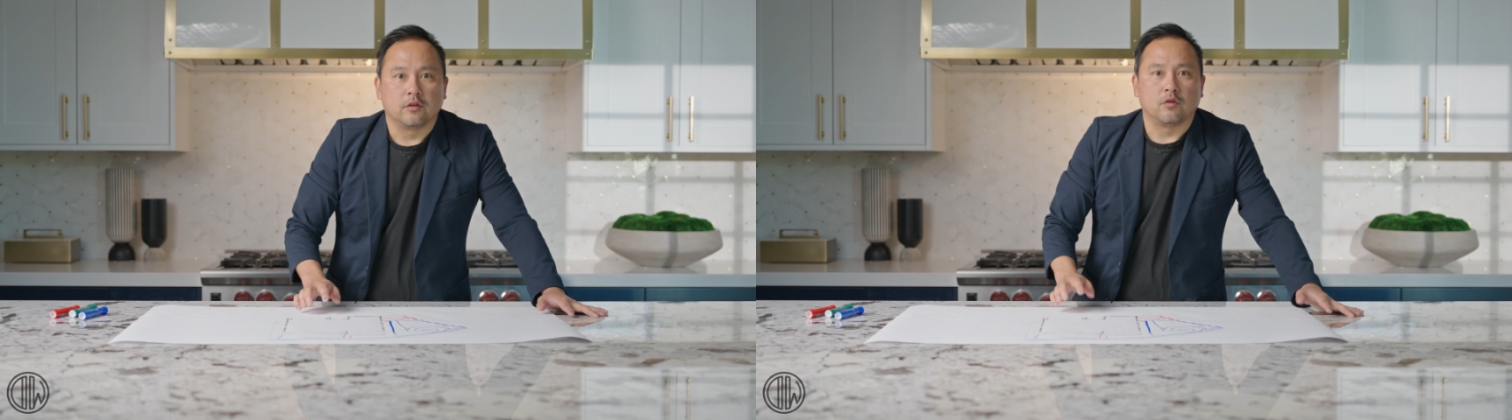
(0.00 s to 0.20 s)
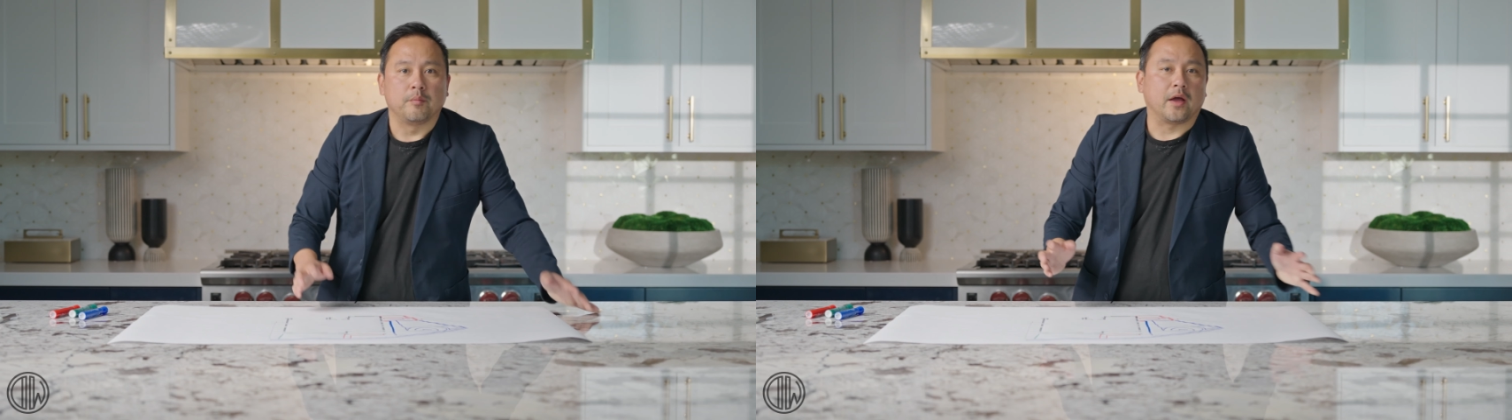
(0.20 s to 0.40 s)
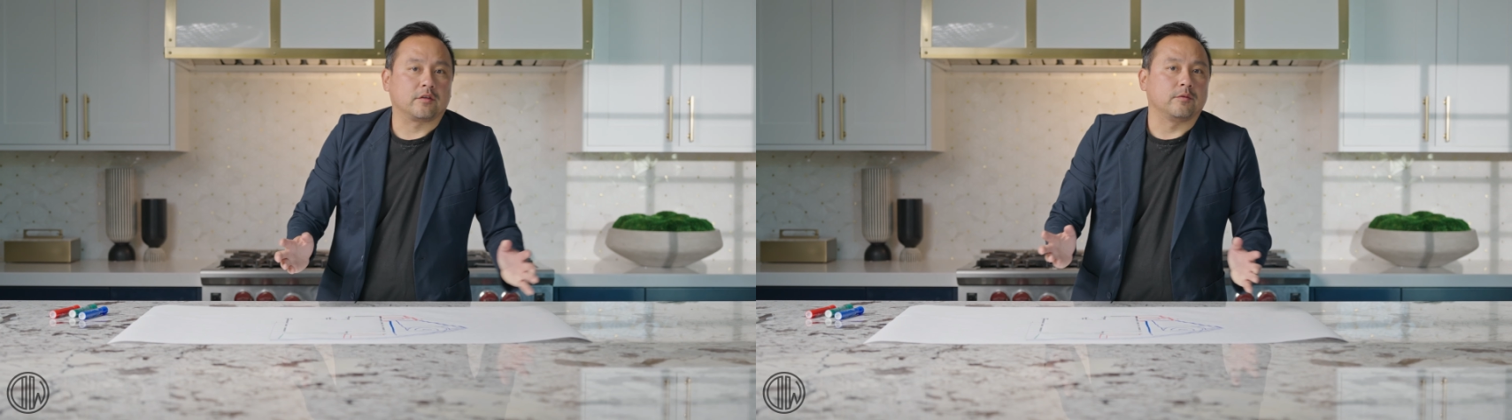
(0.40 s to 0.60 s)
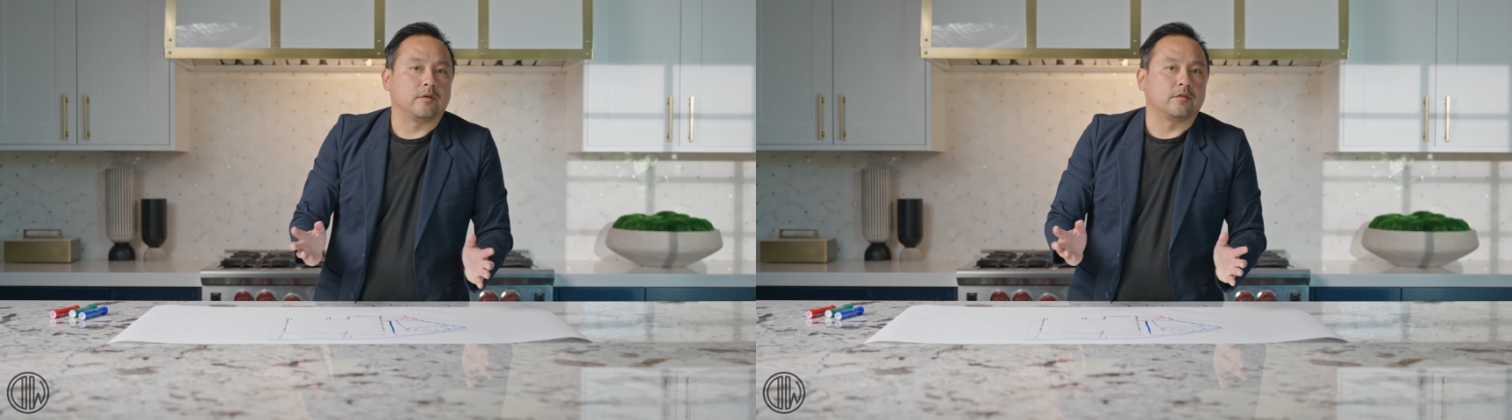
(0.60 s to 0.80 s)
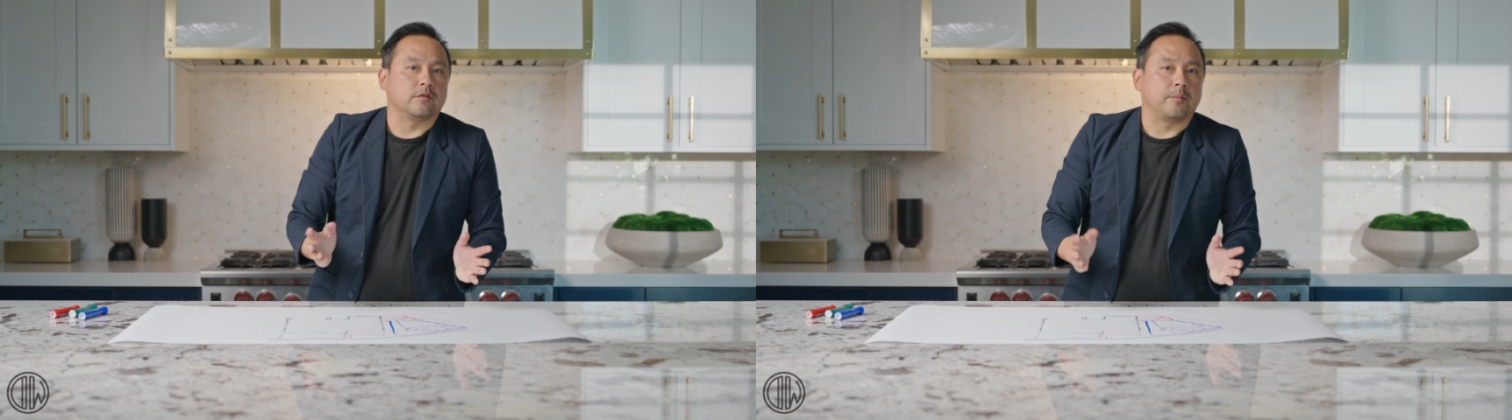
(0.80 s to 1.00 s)
to
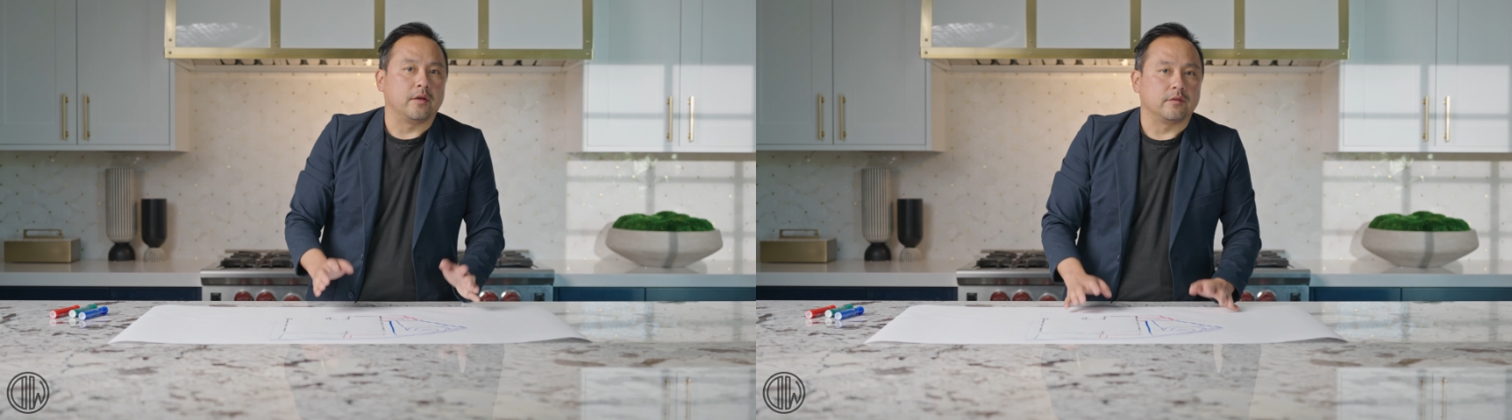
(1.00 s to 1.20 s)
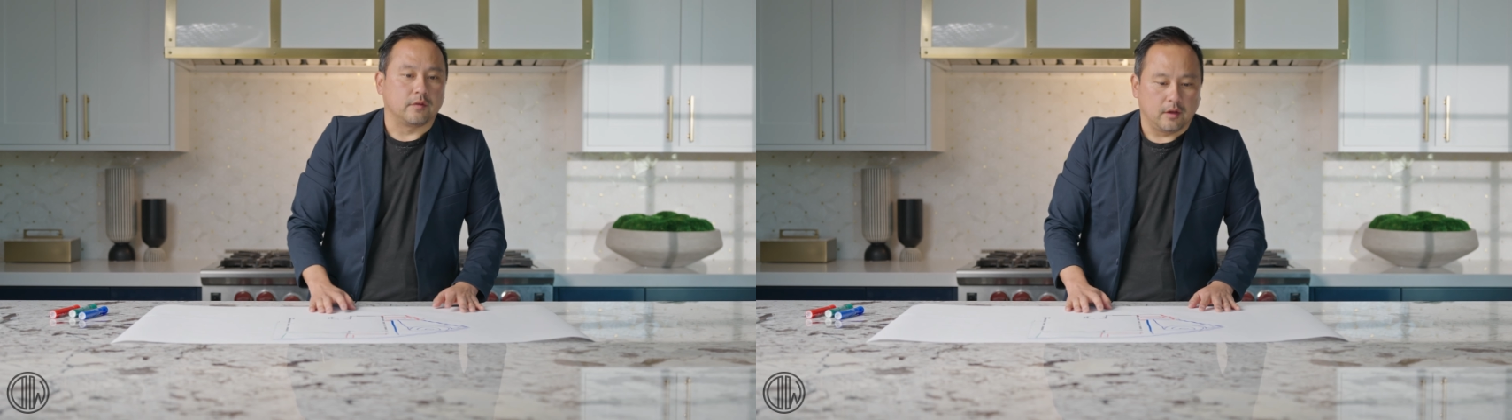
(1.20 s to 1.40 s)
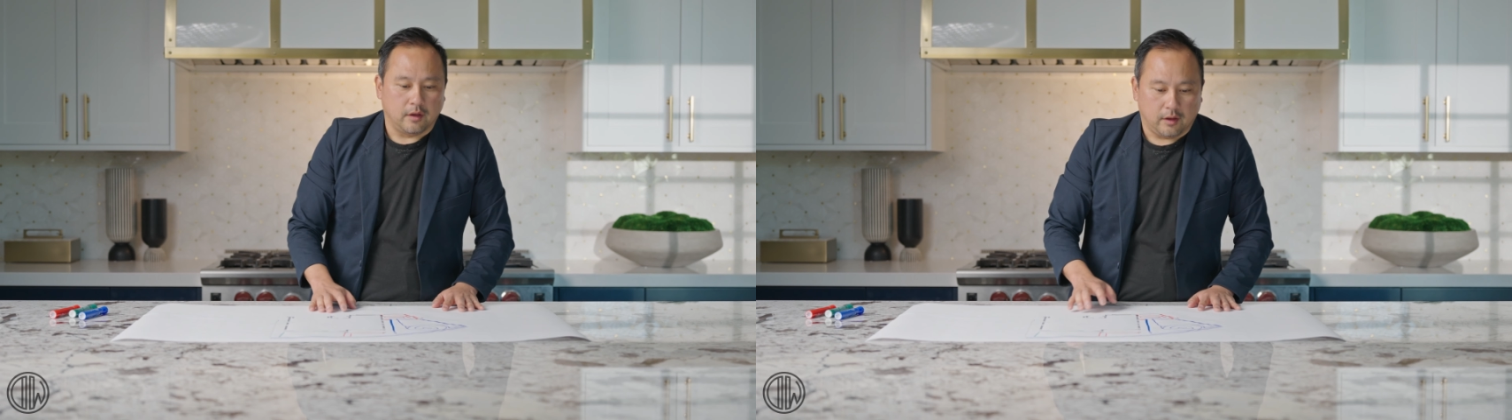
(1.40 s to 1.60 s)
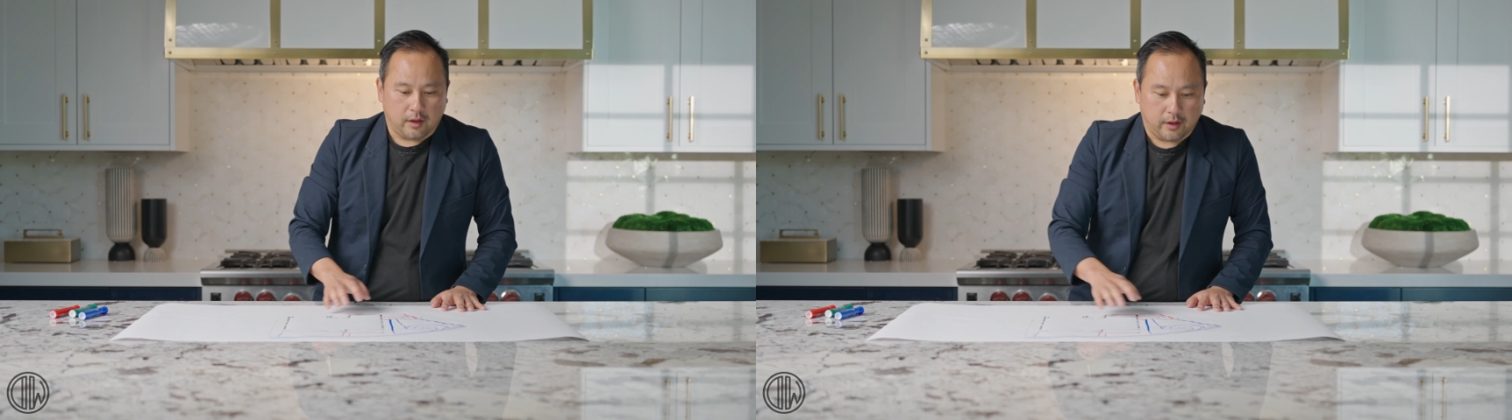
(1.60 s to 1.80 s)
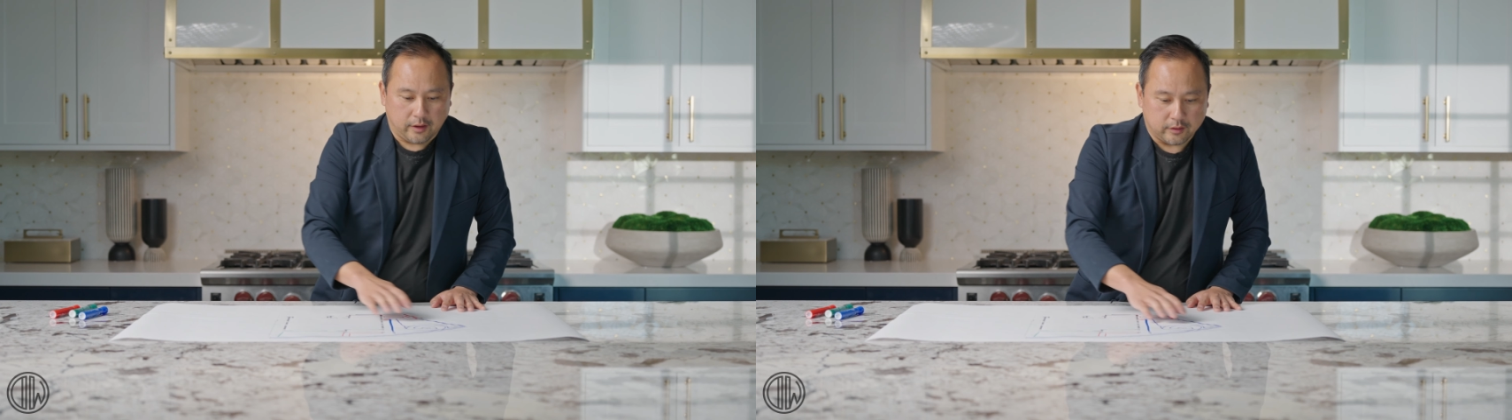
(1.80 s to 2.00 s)
maximize the space
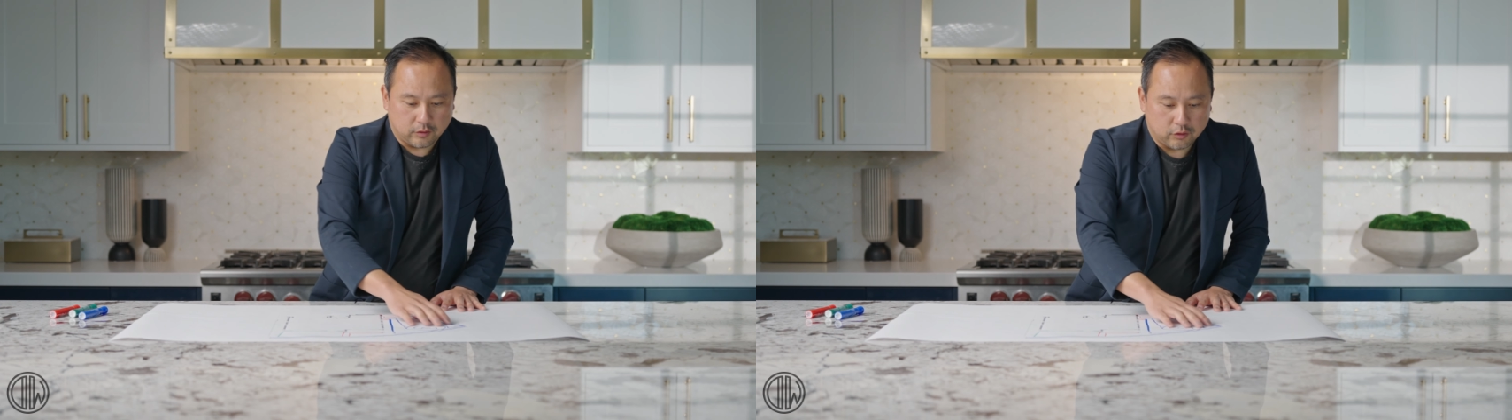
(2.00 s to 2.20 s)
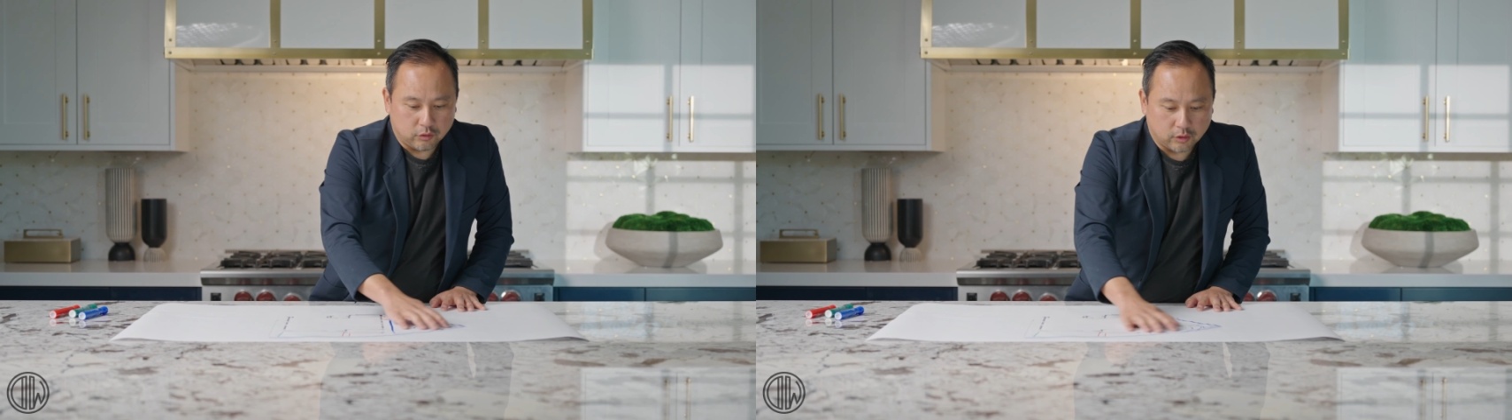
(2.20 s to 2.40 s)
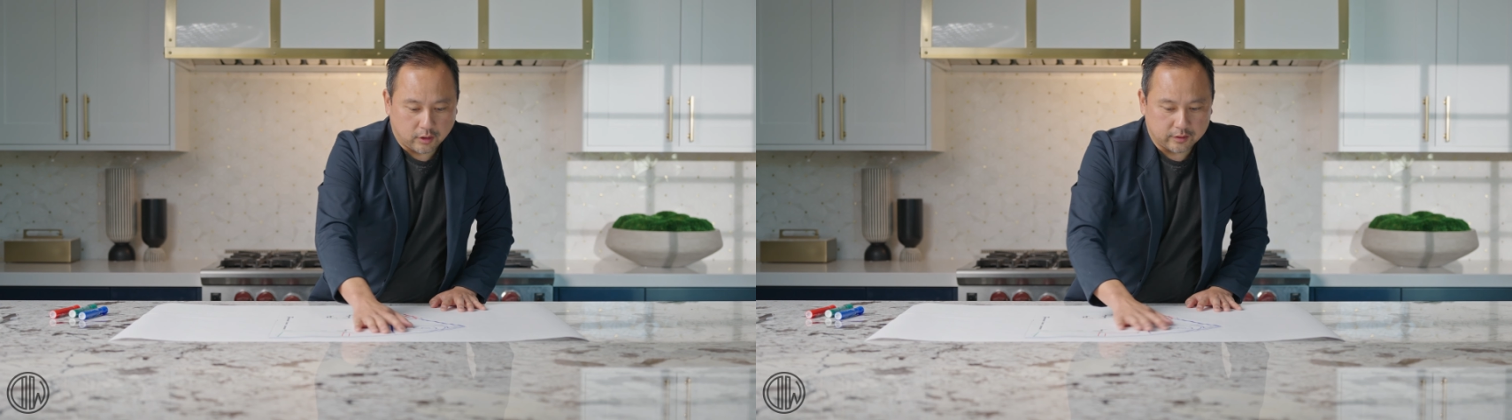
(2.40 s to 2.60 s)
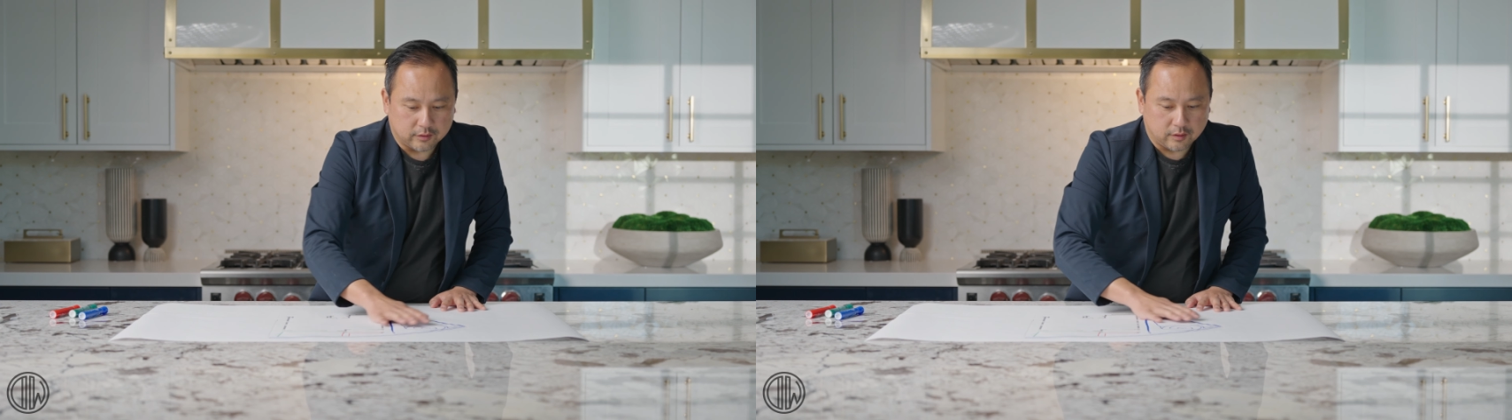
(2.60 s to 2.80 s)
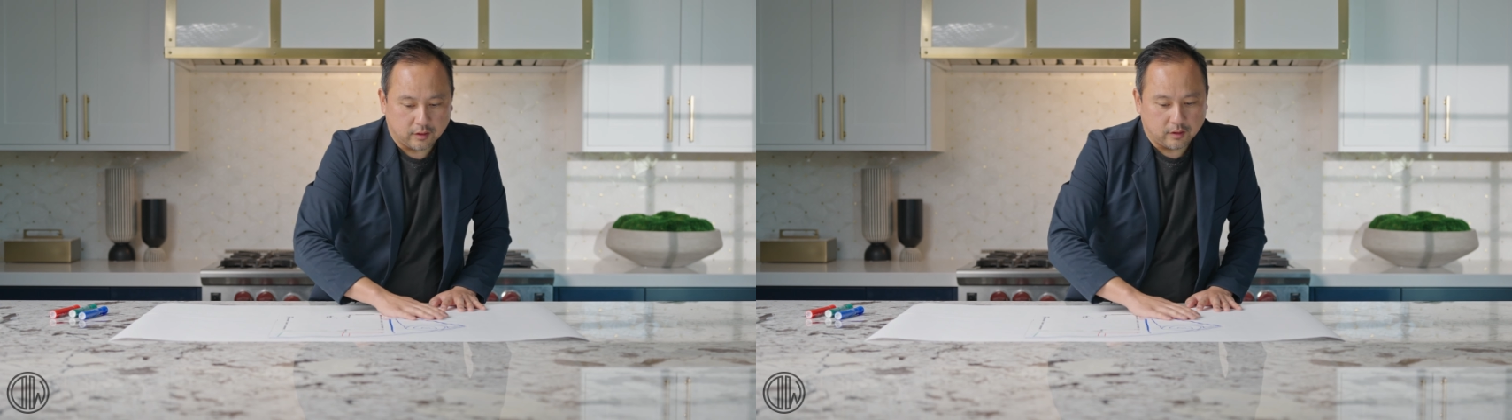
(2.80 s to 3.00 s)
and to utilize